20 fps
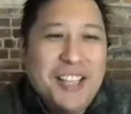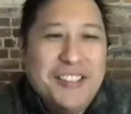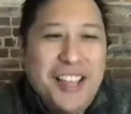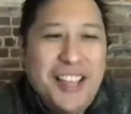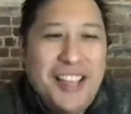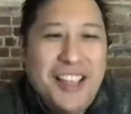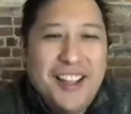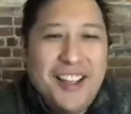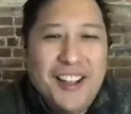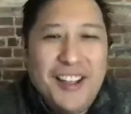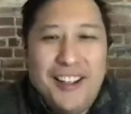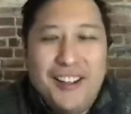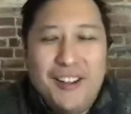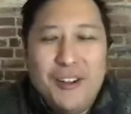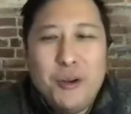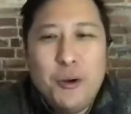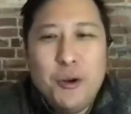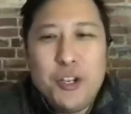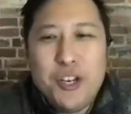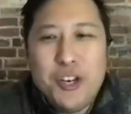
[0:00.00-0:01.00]
say,
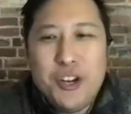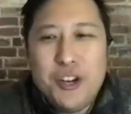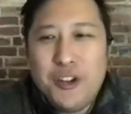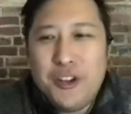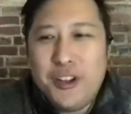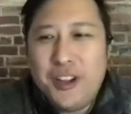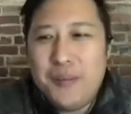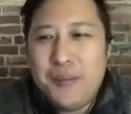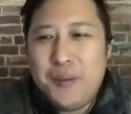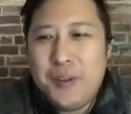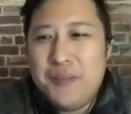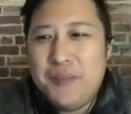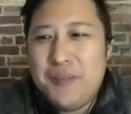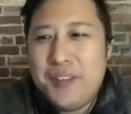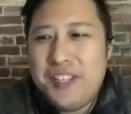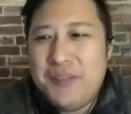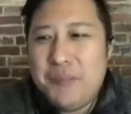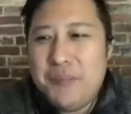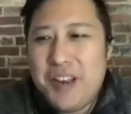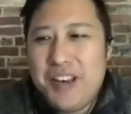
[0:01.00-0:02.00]
I'm going to be
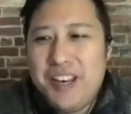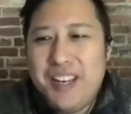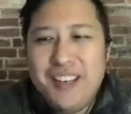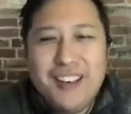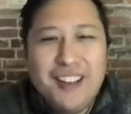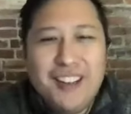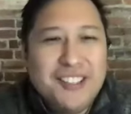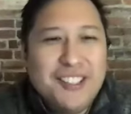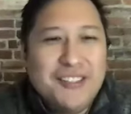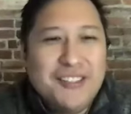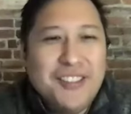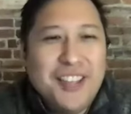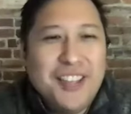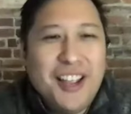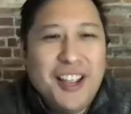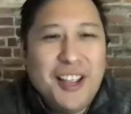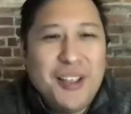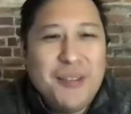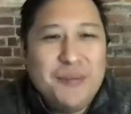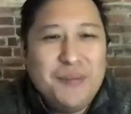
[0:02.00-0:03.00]
spending lots of
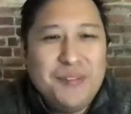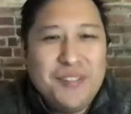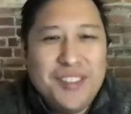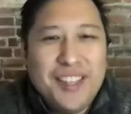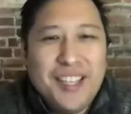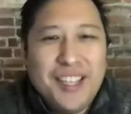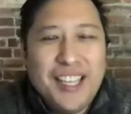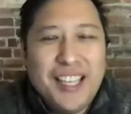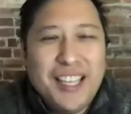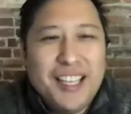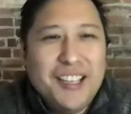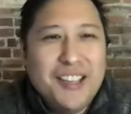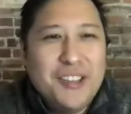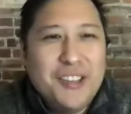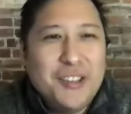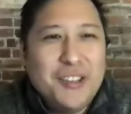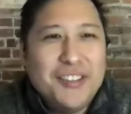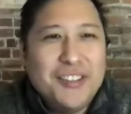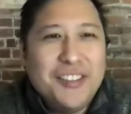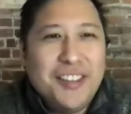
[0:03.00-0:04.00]
time digging in
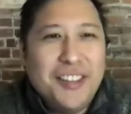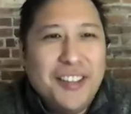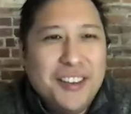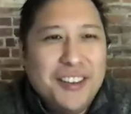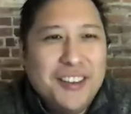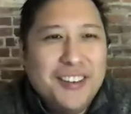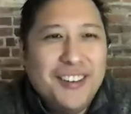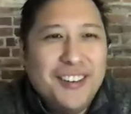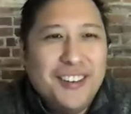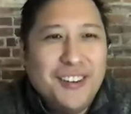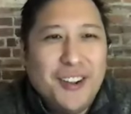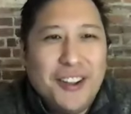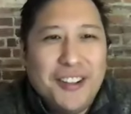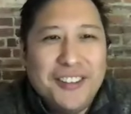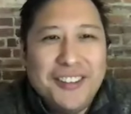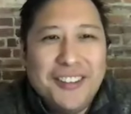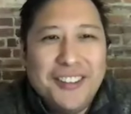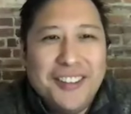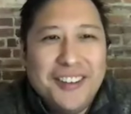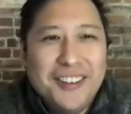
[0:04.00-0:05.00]
the sun, hot
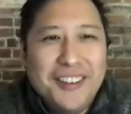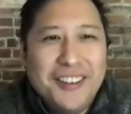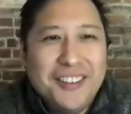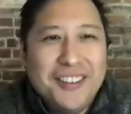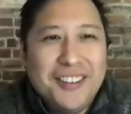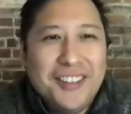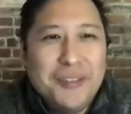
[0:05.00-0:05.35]
sun and stuff?